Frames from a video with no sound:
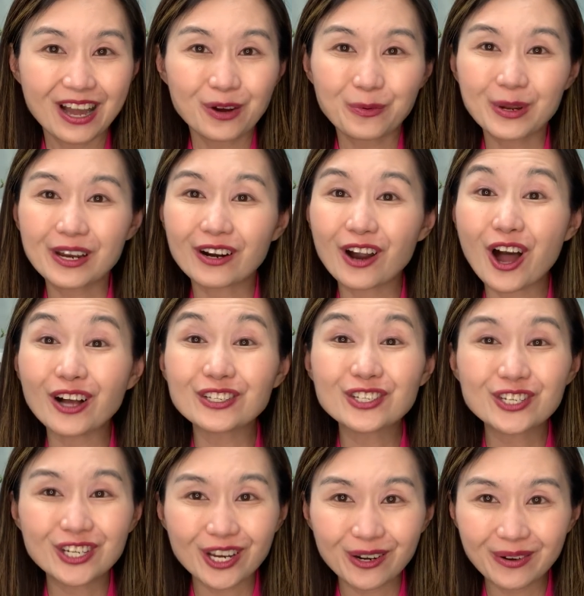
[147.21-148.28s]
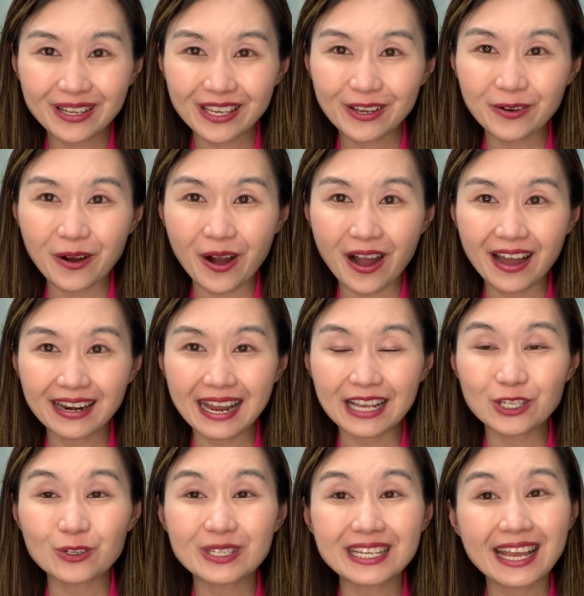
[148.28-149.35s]
We are all cheering you on
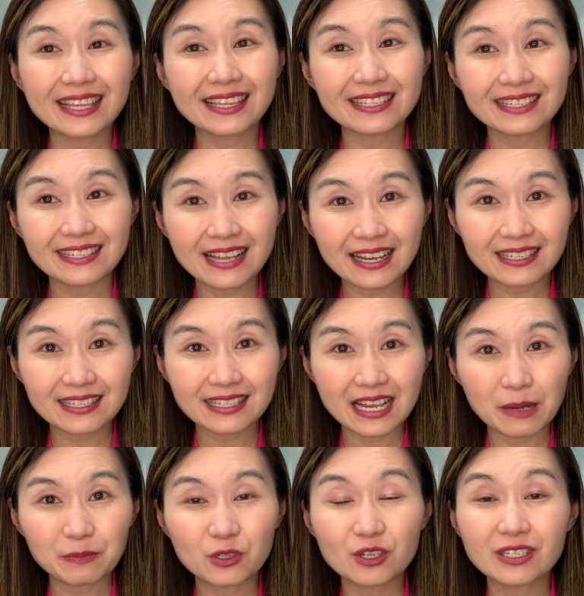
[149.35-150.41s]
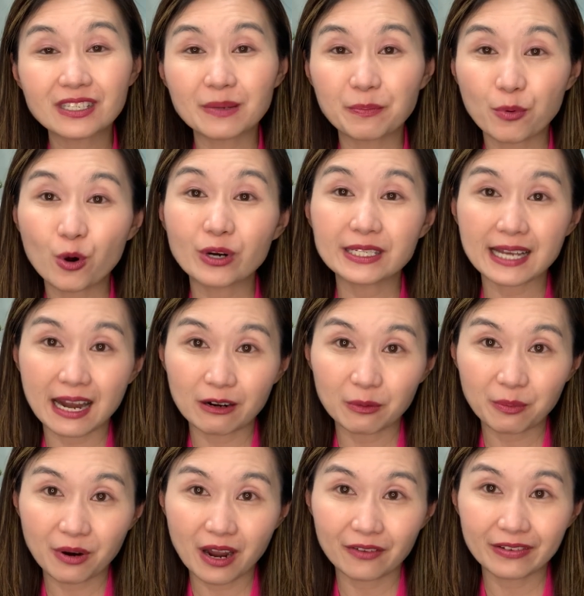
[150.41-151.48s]
as you take this next step to support our
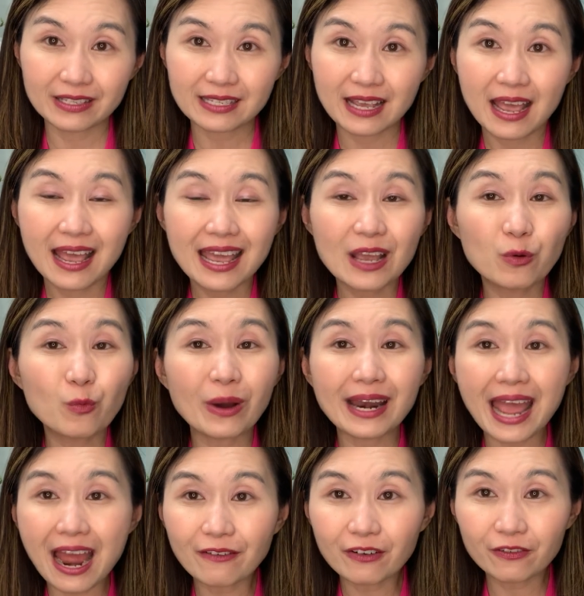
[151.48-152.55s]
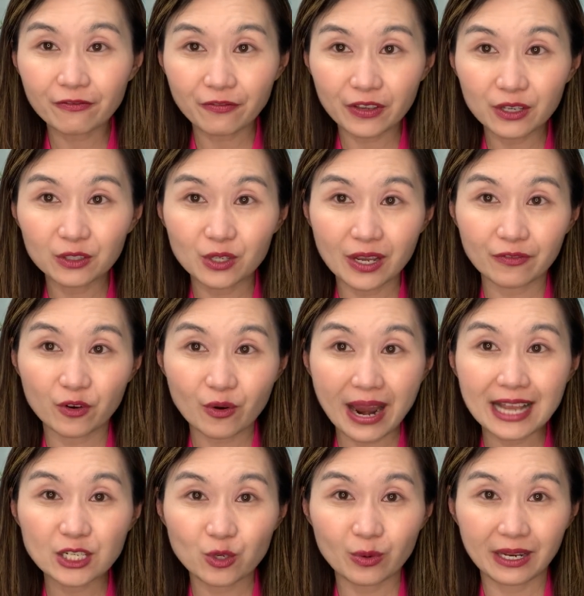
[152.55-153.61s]
province in whatever field you have
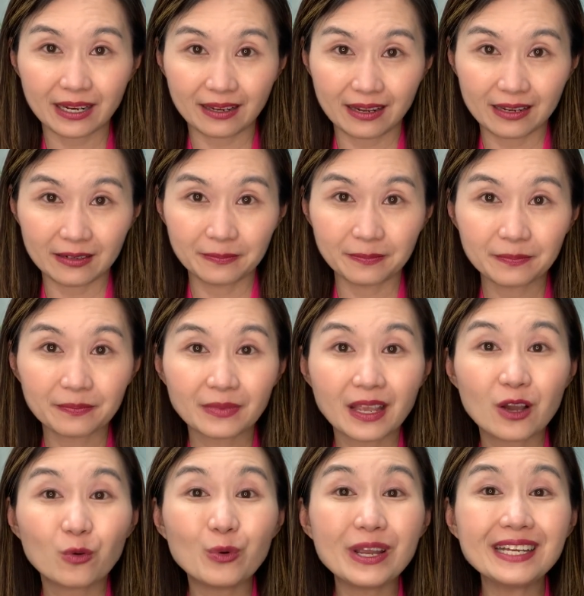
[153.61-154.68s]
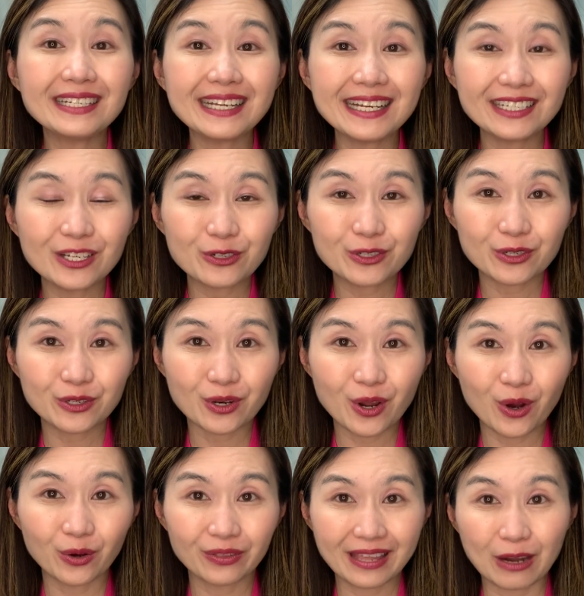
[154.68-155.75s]
graduated in. We need you to
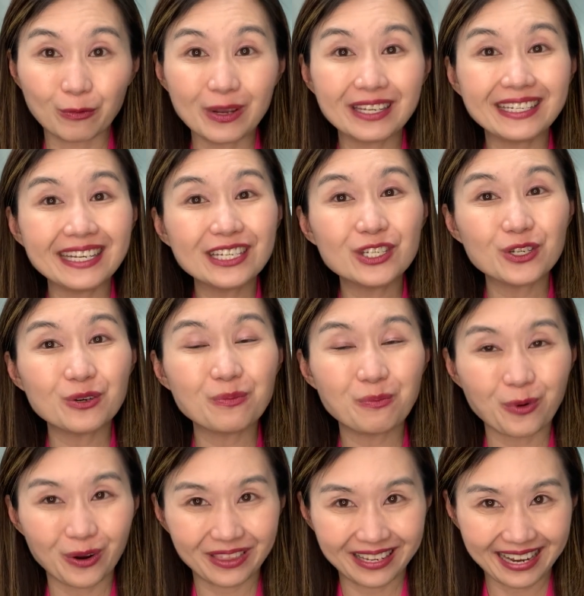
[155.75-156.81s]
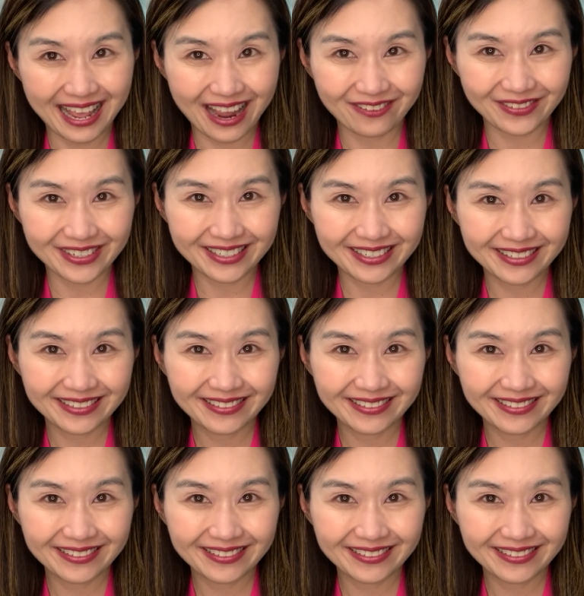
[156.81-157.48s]
know that we need you more than ever.